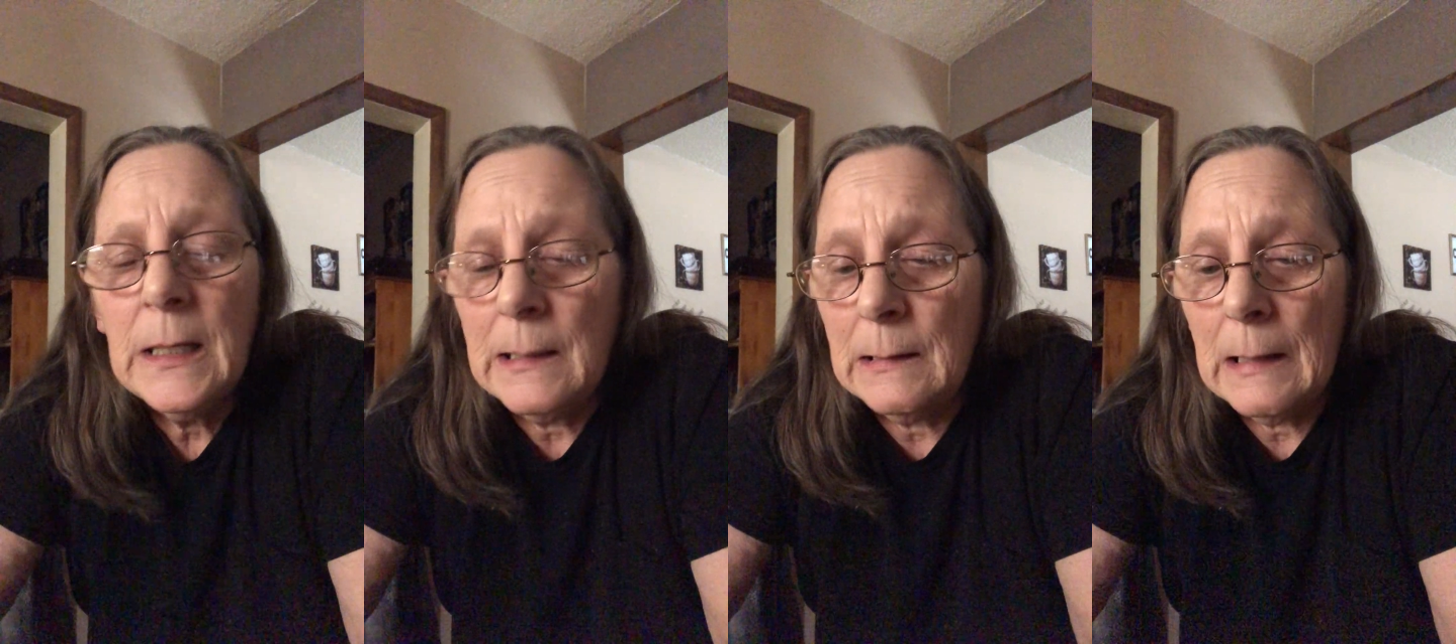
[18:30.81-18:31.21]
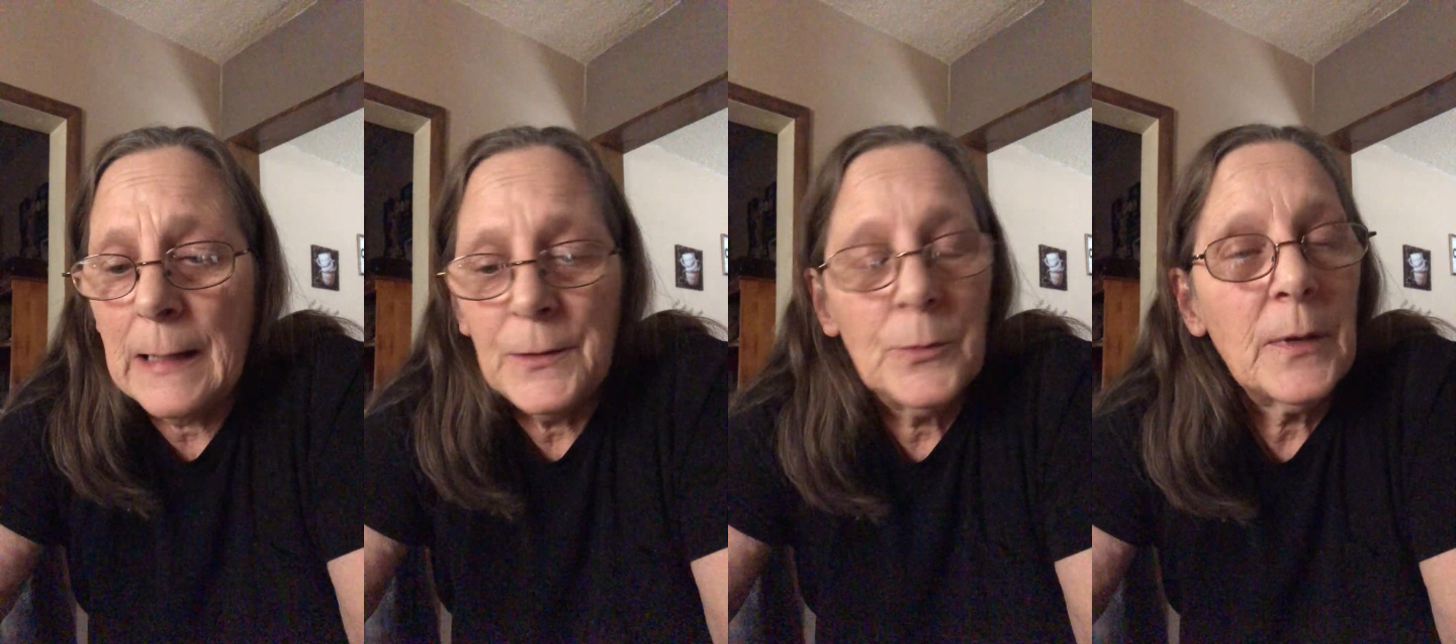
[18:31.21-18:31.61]
and
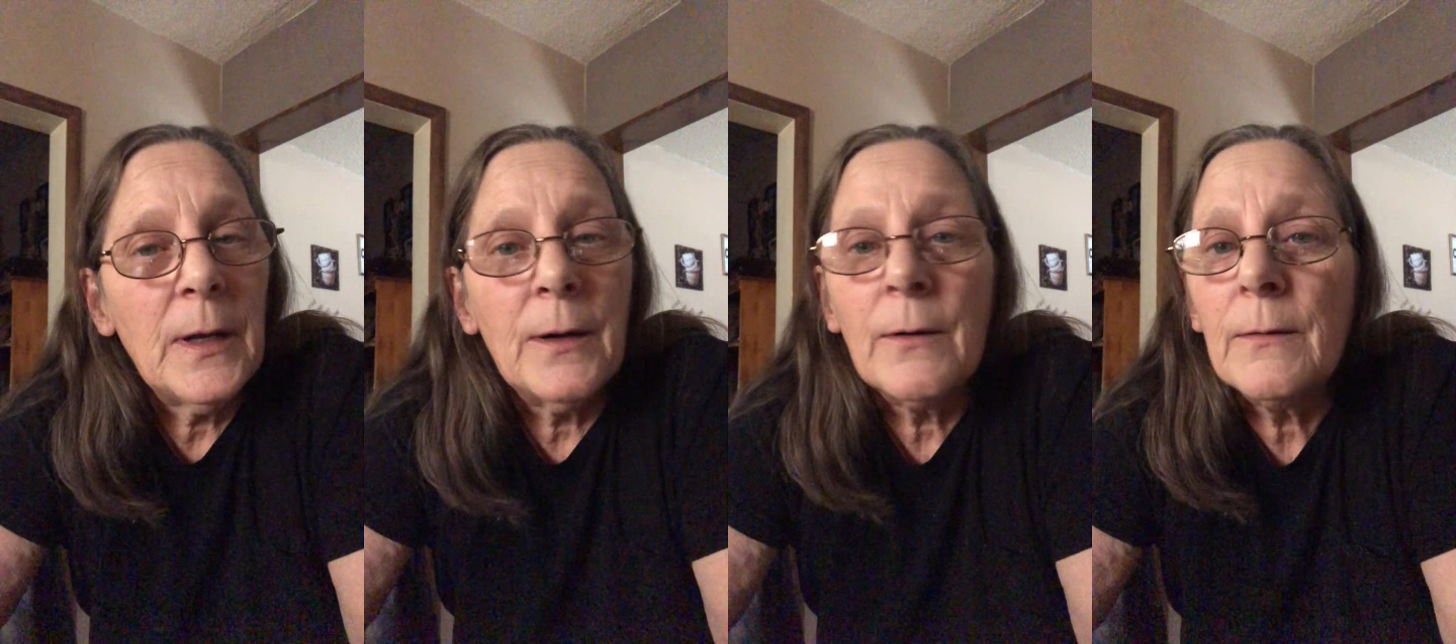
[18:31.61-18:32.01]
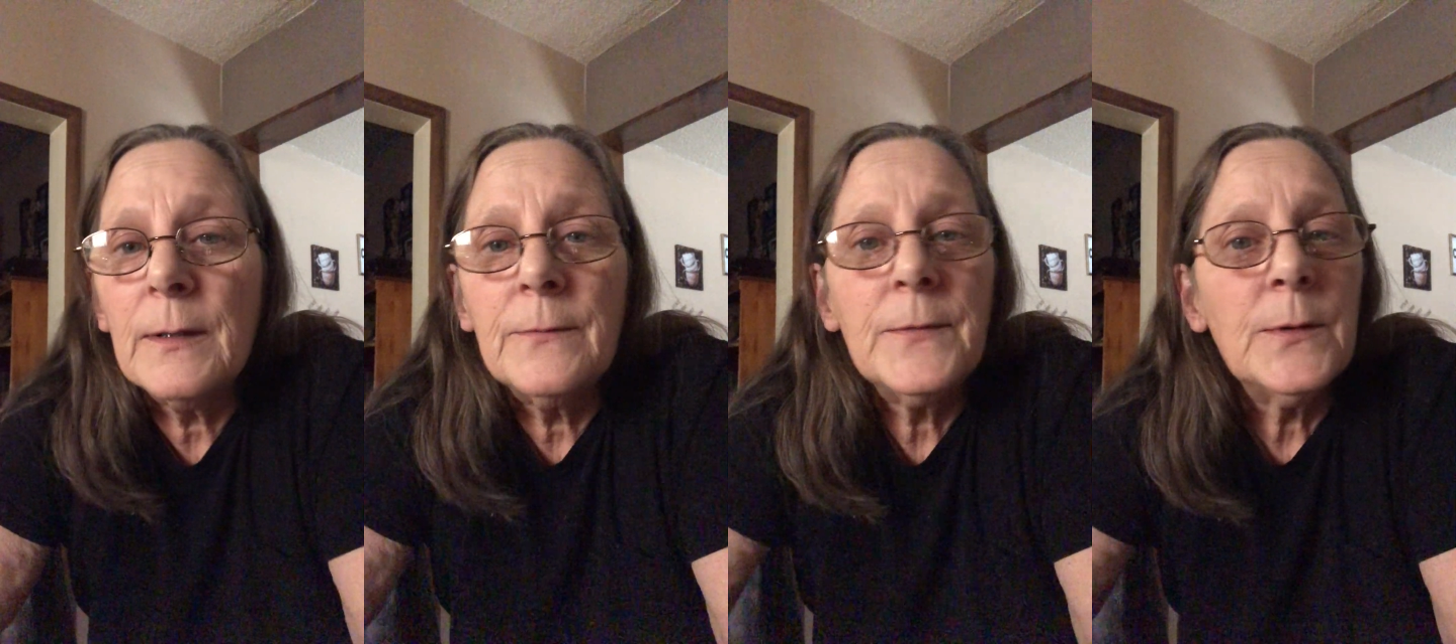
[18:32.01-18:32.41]
I don't care
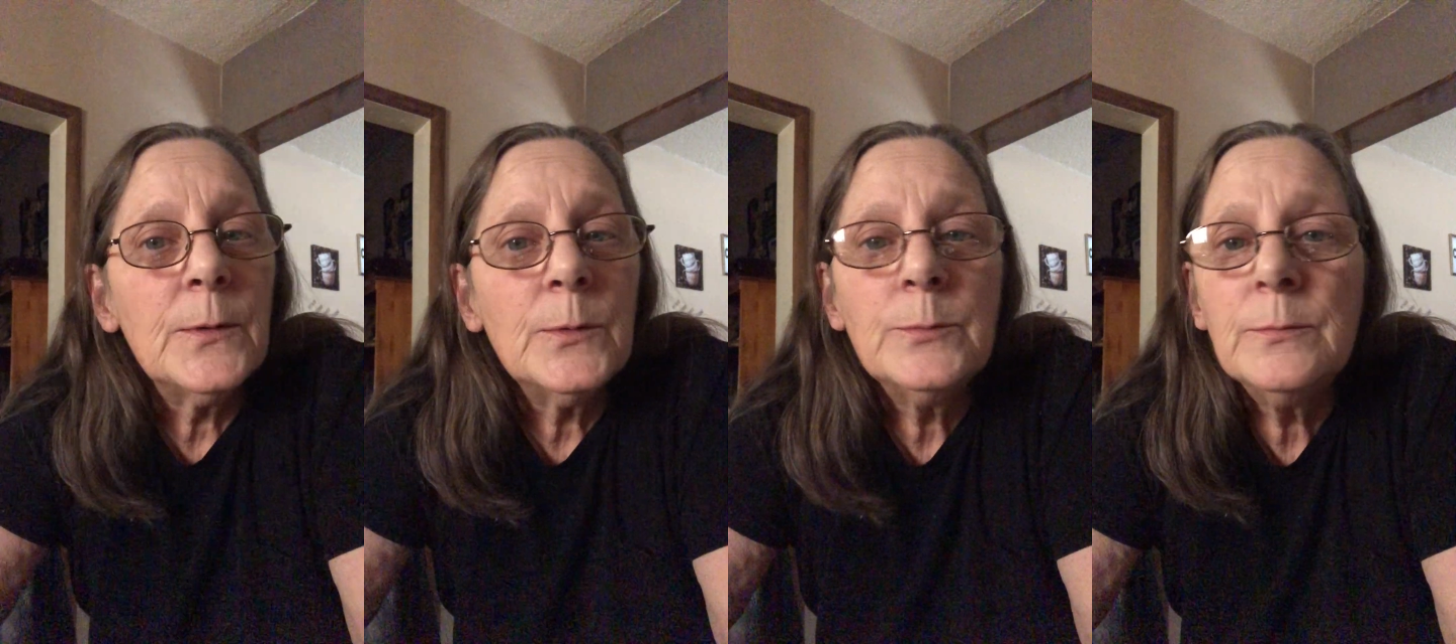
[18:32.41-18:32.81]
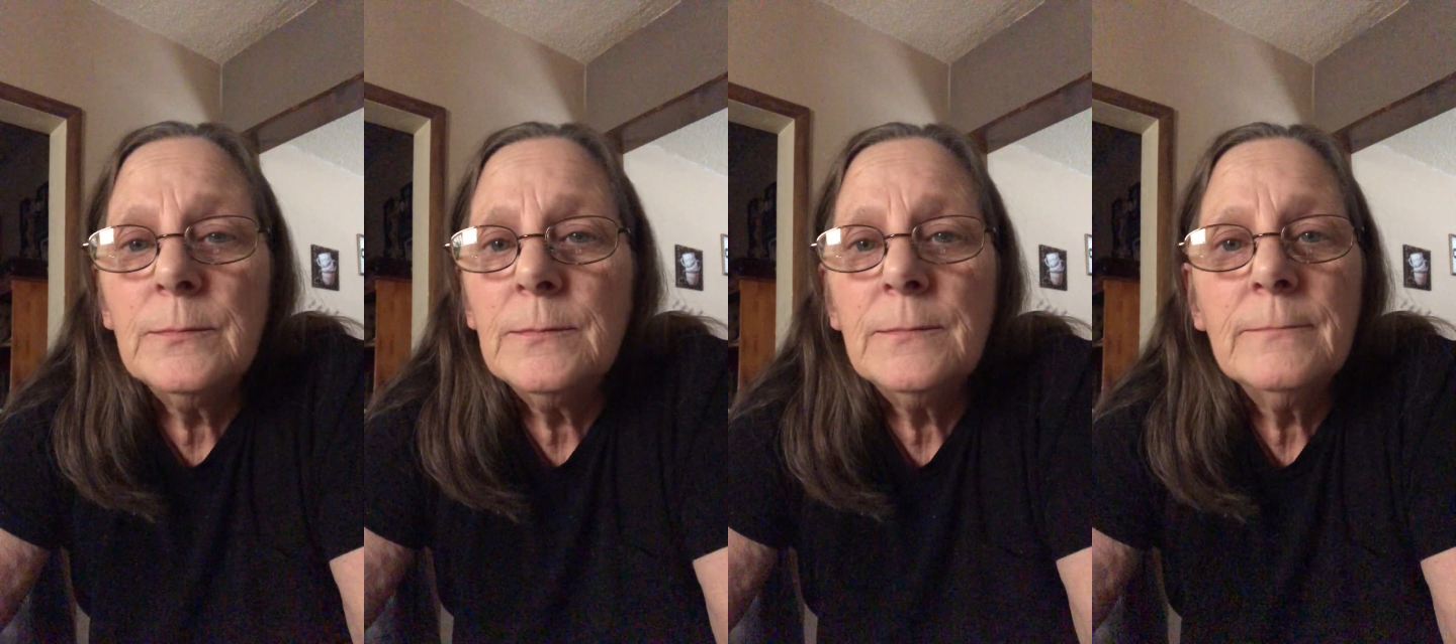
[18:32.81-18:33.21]
if you
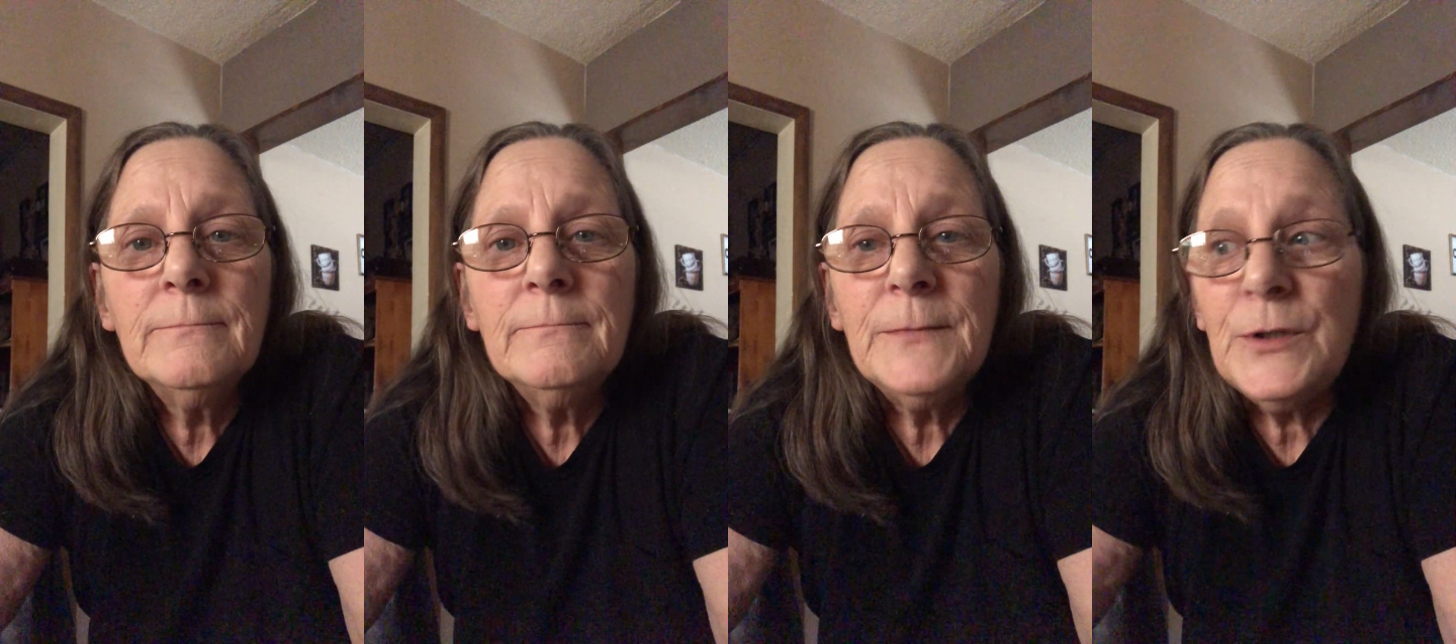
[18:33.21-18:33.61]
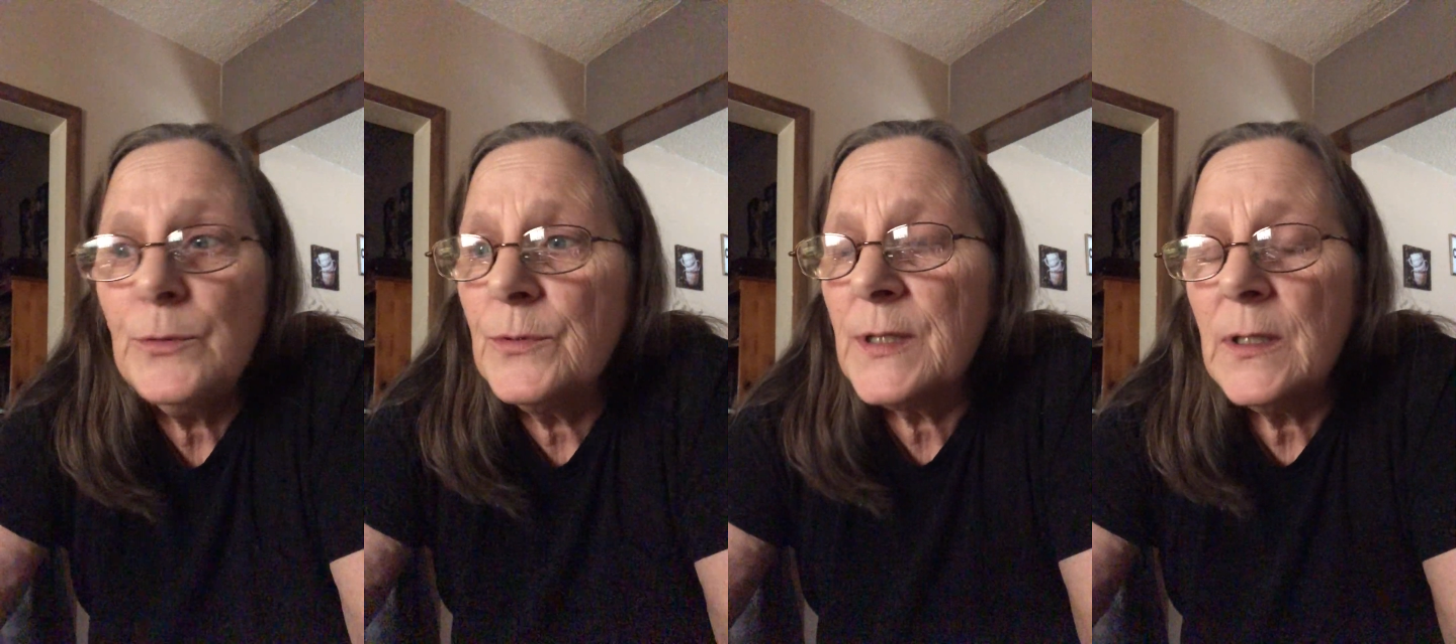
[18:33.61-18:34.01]

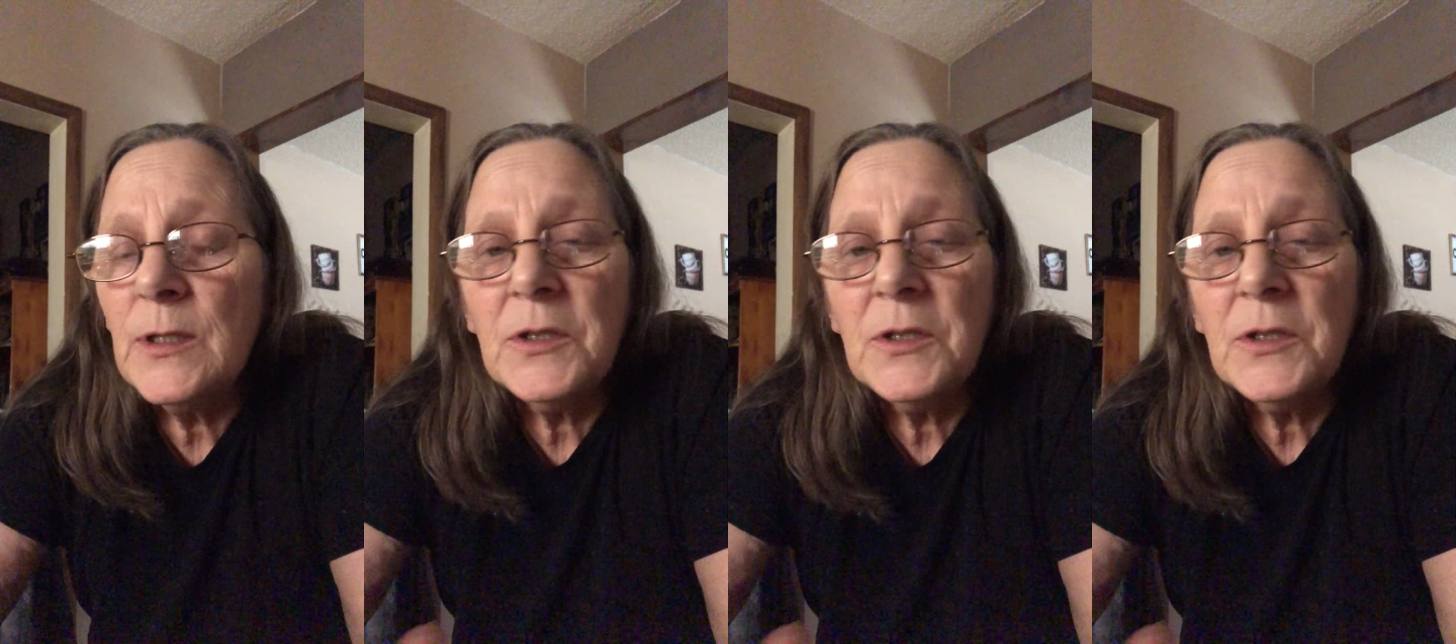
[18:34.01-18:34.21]
use it.